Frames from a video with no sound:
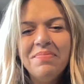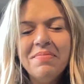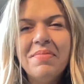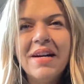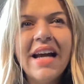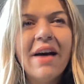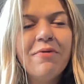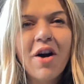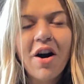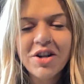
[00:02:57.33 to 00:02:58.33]
But yeah,
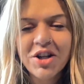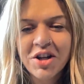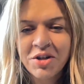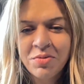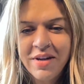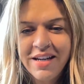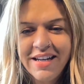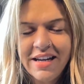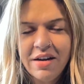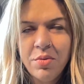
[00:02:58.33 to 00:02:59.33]
for our church,
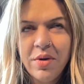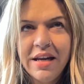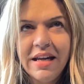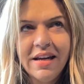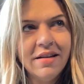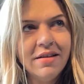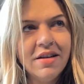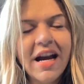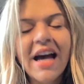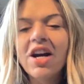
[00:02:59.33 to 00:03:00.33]
we
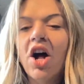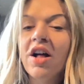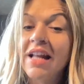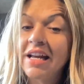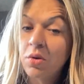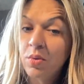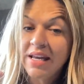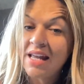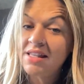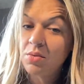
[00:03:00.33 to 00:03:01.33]
kind of call it like a weekend